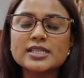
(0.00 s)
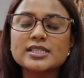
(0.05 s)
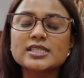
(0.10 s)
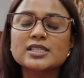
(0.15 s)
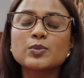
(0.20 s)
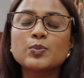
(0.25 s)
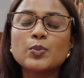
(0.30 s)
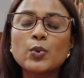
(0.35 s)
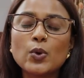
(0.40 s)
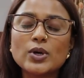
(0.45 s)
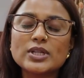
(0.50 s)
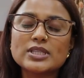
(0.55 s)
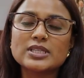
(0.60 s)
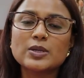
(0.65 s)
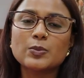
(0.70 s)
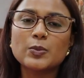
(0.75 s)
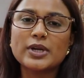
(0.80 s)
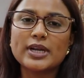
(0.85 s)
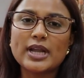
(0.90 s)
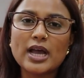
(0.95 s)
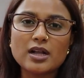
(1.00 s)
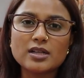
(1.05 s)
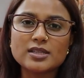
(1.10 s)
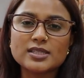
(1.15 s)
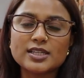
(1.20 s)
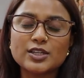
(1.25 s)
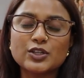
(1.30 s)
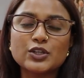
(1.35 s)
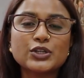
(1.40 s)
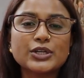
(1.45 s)
support someone else
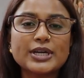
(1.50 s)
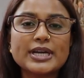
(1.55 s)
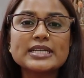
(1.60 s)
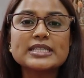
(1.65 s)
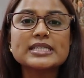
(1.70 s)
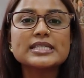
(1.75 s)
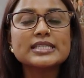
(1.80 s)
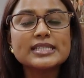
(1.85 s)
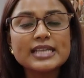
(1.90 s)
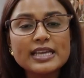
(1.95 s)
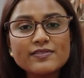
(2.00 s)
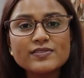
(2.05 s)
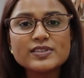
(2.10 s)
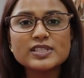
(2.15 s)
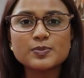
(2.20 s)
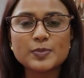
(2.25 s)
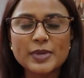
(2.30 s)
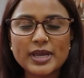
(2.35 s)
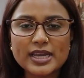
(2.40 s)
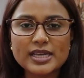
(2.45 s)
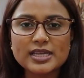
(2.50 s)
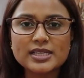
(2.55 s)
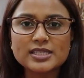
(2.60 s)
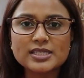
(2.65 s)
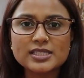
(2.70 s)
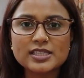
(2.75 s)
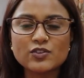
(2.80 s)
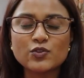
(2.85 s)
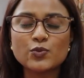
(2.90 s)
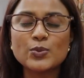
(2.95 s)
and create a safe
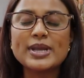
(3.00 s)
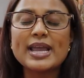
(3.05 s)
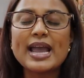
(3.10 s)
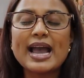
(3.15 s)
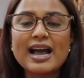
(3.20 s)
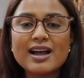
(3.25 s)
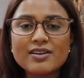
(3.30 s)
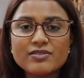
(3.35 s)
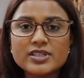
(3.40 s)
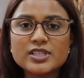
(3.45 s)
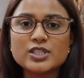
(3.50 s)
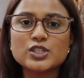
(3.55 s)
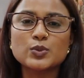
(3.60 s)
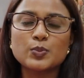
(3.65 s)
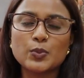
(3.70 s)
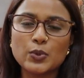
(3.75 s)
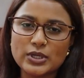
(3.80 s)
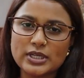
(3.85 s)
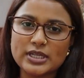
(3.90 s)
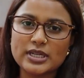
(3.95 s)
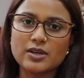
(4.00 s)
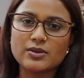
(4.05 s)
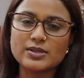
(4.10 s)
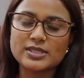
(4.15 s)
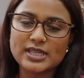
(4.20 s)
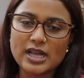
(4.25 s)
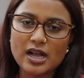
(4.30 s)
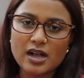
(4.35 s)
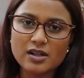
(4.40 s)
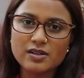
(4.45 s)
space if we haven't supported
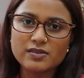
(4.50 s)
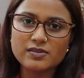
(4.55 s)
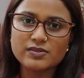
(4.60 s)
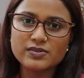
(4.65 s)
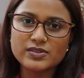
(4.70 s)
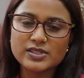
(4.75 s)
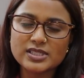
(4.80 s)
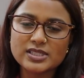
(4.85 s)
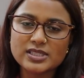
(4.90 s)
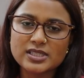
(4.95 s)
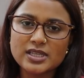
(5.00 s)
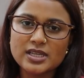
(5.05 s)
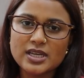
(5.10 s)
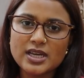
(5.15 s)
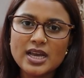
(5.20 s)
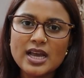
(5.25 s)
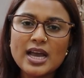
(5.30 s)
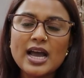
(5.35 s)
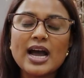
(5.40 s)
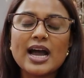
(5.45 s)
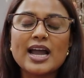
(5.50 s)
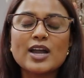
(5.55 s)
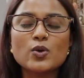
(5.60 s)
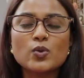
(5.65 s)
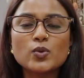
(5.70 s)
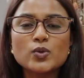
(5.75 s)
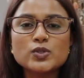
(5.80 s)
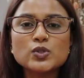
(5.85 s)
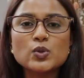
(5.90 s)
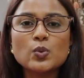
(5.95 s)
ourselves? I
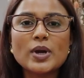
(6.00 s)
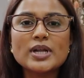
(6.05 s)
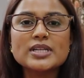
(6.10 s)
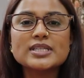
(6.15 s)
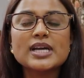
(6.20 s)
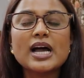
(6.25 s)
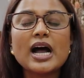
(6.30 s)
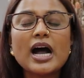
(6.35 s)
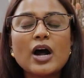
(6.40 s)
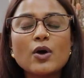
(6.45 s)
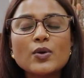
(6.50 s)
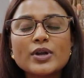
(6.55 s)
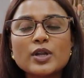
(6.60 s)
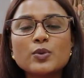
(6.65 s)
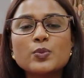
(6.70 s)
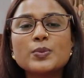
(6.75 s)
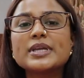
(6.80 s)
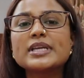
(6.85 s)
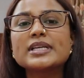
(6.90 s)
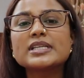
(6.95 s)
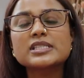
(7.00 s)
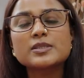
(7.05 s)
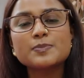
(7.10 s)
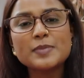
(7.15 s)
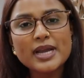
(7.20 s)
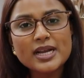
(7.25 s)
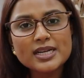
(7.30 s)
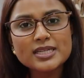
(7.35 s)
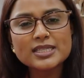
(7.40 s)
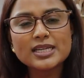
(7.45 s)
also wonder, how can we
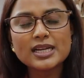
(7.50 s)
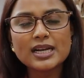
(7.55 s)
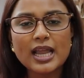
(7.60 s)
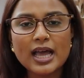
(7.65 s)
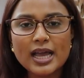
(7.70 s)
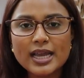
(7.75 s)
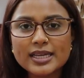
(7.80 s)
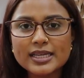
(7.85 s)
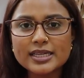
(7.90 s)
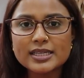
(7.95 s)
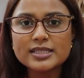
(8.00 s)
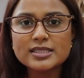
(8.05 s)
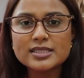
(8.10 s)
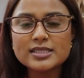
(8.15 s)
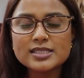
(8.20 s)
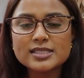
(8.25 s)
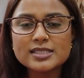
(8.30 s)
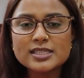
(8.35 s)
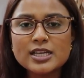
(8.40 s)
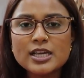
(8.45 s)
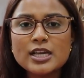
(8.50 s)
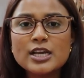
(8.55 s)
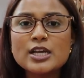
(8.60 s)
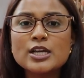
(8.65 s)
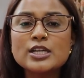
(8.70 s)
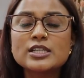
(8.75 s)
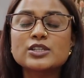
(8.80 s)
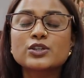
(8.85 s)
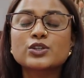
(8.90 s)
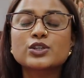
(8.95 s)
expect clients
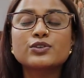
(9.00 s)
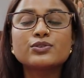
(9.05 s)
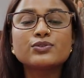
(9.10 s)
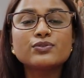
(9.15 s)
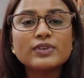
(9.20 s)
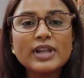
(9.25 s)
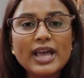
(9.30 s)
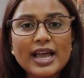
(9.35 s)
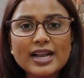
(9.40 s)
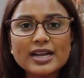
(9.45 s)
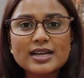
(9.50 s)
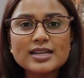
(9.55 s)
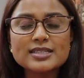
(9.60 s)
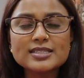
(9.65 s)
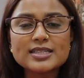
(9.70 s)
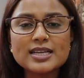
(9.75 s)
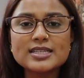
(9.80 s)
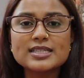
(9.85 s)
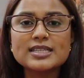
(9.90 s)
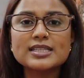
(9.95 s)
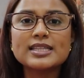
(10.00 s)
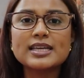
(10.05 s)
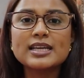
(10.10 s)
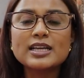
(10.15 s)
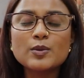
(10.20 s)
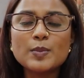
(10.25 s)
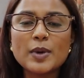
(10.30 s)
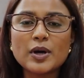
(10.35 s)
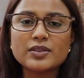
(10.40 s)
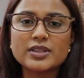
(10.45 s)
to reflect and to think
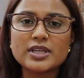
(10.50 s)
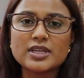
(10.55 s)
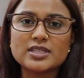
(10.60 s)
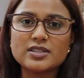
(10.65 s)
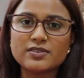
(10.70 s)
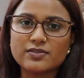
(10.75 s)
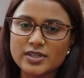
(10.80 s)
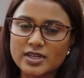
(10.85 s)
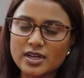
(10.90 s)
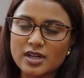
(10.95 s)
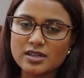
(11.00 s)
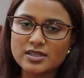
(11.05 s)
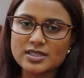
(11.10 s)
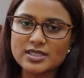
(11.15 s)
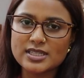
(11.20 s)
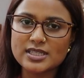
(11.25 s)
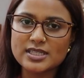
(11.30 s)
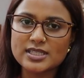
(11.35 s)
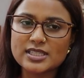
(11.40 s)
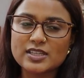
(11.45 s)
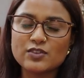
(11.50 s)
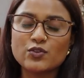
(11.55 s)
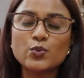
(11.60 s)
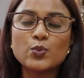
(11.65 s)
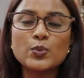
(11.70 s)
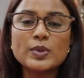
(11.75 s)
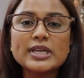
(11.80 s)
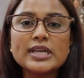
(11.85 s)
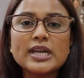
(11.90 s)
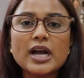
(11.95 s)
about their difficulties if
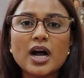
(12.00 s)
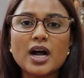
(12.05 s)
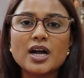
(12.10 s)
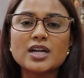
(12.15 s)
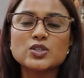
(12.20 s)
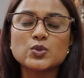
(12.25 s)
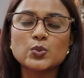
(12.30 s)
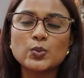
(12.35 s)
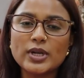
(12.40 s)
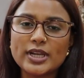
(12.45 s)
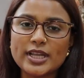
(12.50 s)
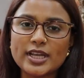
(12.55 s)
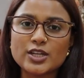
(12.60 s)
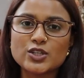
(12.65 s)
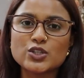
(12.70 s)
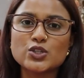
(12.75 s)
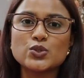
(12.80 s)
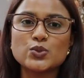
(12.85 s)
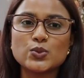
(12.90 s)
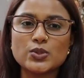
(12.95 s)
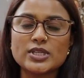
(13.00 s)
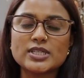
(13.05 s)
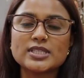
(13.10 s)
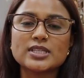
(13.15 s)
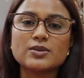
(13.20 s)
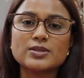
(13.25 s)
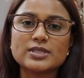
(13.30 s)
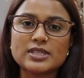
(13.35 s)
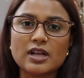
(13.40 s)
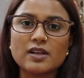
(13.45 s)
we aren't willing to do this
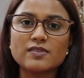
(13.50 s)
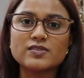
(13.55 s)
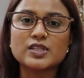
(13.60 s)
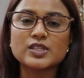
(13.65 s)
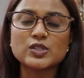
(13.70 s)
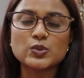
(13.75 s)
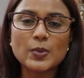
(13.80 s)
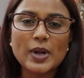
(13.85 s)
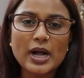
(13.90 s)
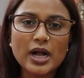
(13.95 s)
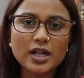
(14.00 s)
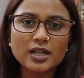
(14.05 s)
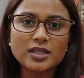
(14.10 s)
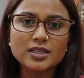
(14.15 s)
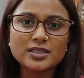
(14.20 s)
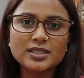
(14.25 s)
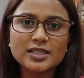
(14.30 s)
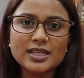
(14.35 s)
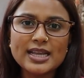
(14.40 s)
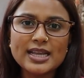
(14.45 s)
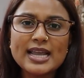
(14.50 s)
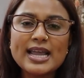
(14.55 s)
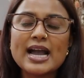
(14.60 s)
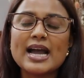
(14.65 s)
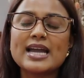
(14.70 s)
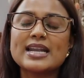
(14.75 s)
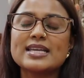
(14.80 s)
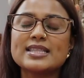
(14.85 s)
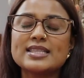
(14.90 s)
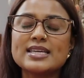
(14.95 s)
ourselves as well?
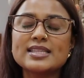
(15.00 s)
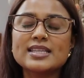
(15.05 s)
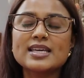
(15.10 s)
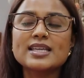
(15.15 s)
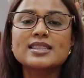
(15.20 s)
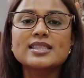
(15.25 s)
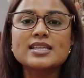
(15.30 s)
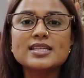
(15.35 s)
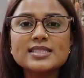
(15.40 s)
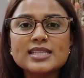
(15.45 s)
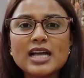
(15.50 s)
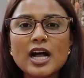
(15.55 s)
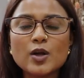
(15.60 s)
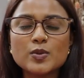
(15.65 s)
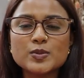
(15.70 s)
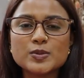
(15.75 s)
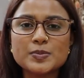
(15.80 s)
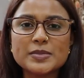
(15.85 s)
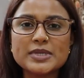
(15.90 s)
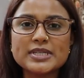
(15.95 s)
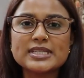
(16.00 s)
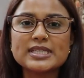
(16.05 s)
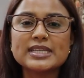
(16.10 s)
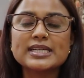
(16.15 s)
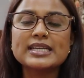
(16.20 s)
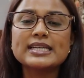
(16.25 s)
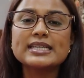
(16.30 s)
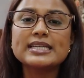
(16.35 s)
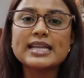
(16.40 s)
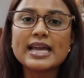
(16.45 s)
And I think that this helps me to
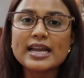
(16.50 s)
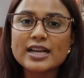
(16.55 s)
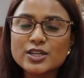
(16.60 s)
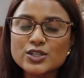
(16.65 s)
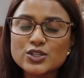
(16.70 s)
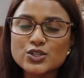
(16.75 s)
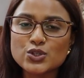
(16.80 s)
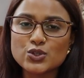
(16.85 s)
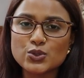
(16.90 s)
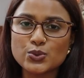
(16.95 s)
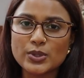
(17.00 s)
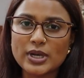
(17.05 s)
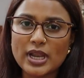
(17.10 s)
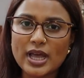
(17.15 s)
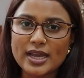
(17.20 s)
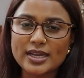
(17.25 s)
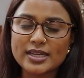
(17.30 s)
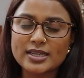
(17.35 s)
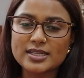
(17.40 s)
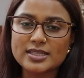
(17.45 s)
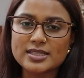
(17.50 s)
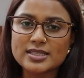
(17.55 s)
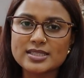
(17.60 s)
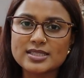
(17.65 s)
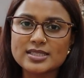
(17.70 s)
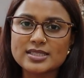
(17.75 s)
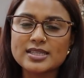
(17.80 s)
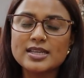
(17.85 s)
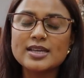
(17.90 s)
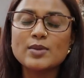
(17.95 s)
connect to
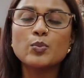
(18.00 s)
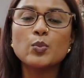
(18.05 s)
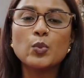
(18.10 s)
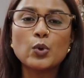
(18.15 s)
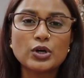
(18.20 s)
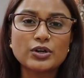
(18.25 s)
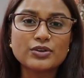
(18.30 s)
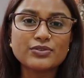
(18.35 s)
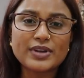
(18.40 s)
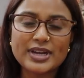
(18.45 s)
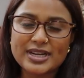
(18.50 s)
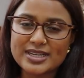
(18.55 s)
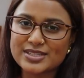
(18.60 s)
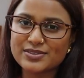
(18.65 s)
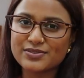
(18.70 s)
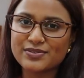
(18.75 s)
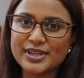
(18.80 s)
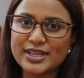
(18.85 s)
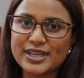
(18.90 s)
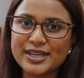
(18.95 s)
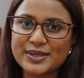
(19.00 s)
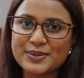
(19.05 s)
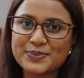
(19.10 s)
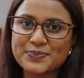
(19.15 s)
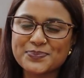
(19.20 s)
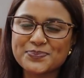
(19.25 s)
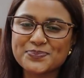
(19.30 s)
clients more effectively.